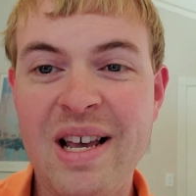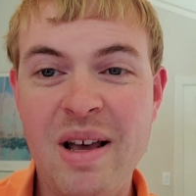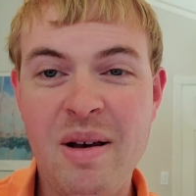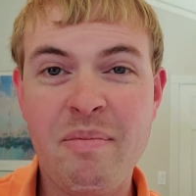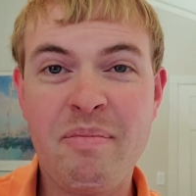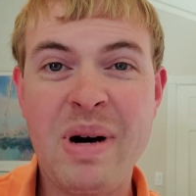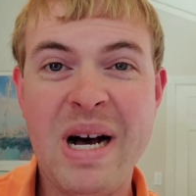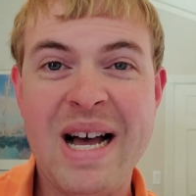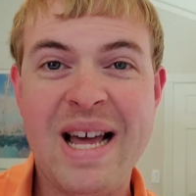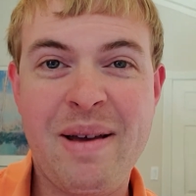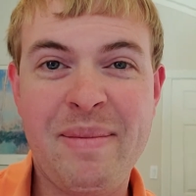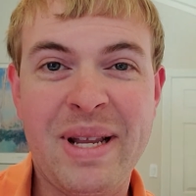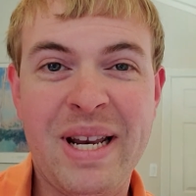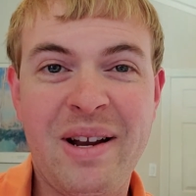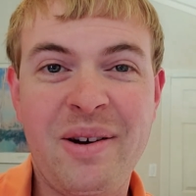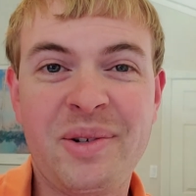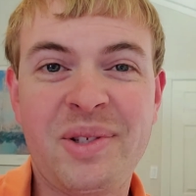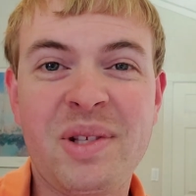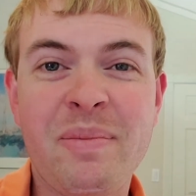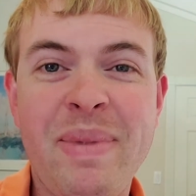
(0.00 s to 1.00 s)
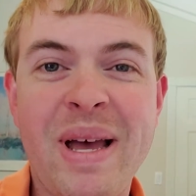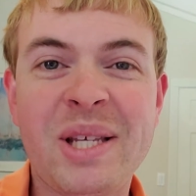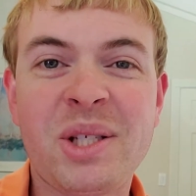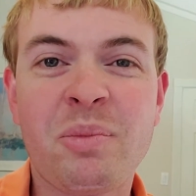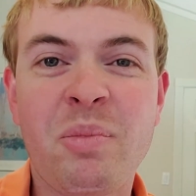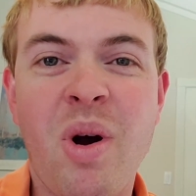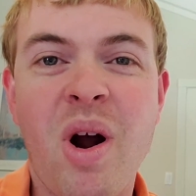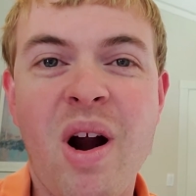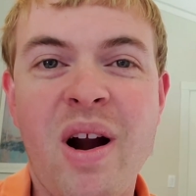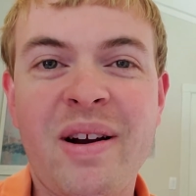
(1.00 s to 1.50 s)
But here's the
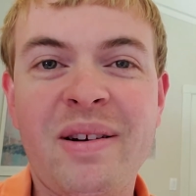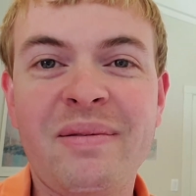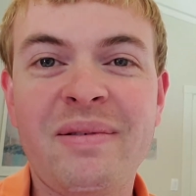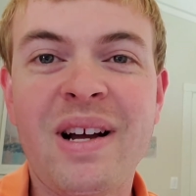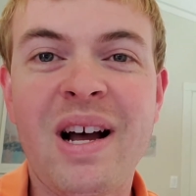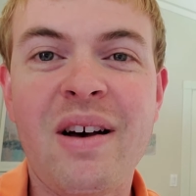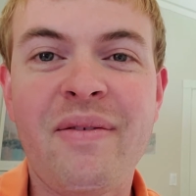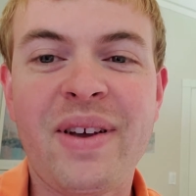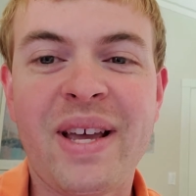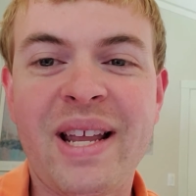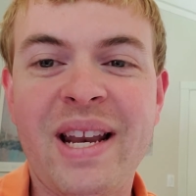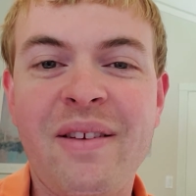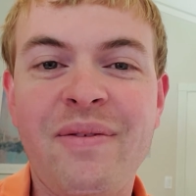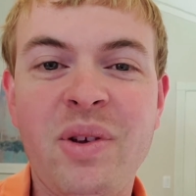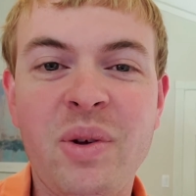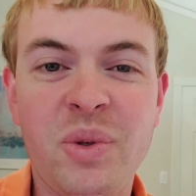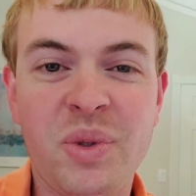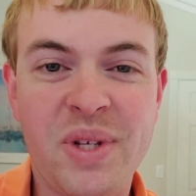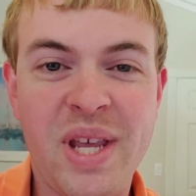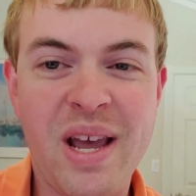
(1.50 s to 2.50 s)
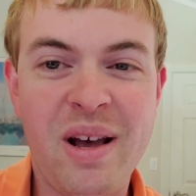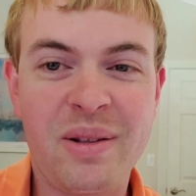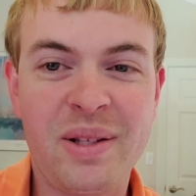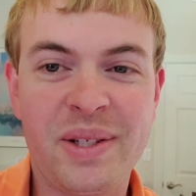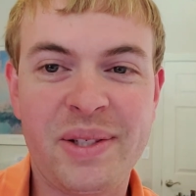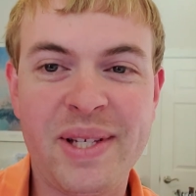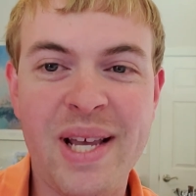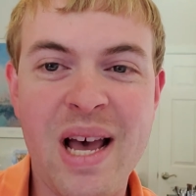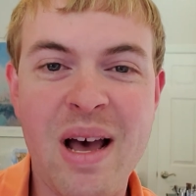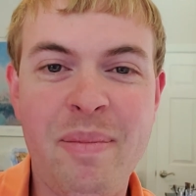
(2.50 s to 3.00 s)
best part of it. If you scale
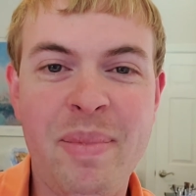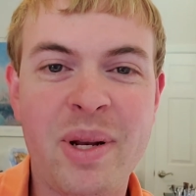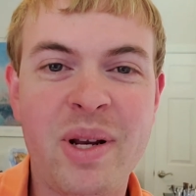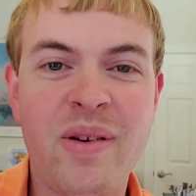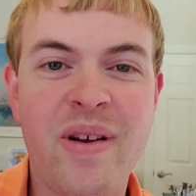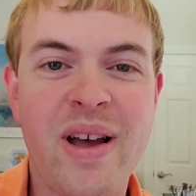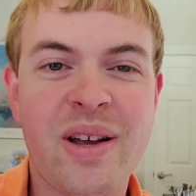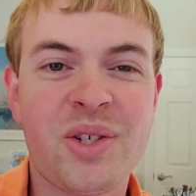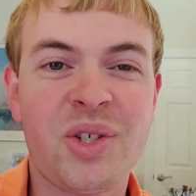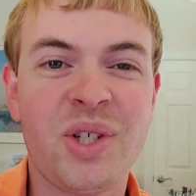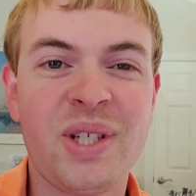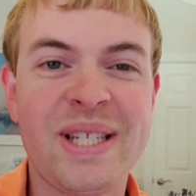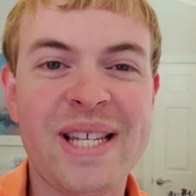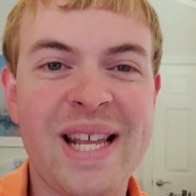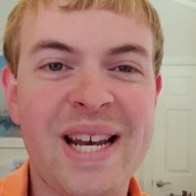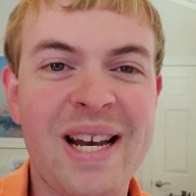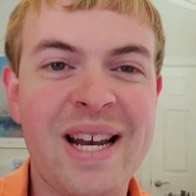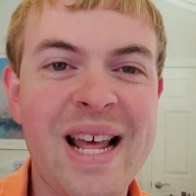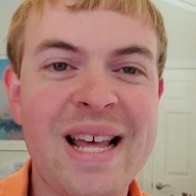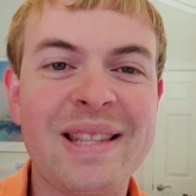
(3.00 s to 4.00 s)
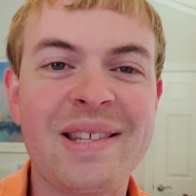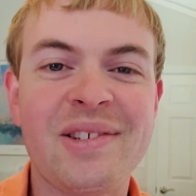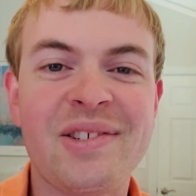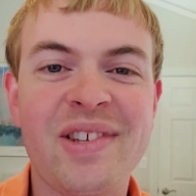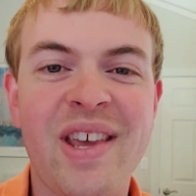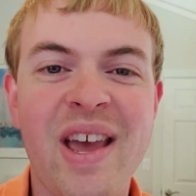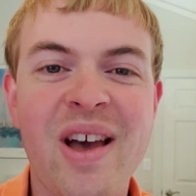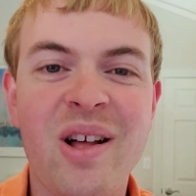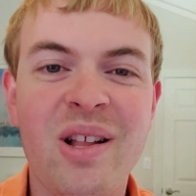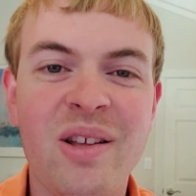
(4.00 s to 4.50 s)
this up and you actually did it at the
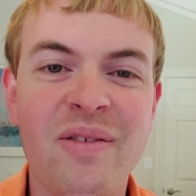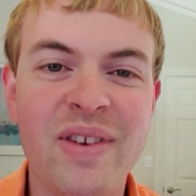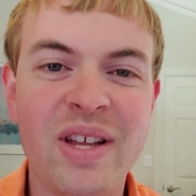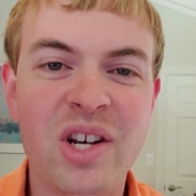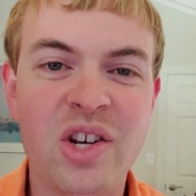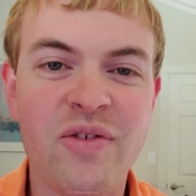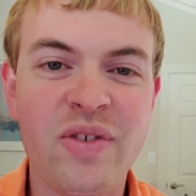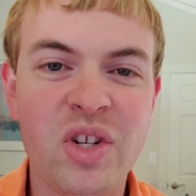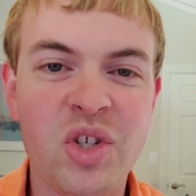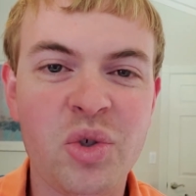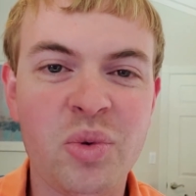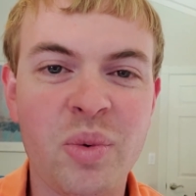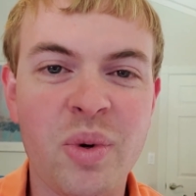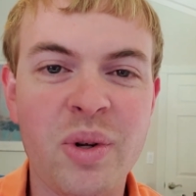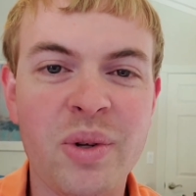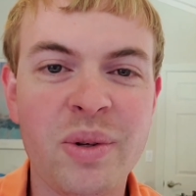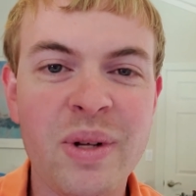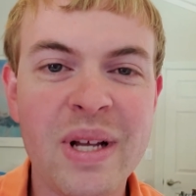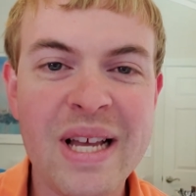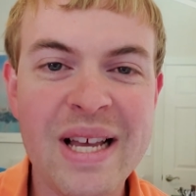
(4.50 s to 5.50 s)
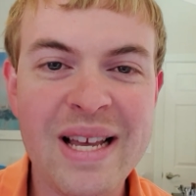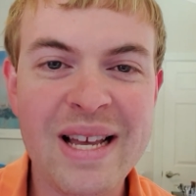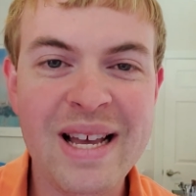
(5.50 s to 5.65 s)
scale of individual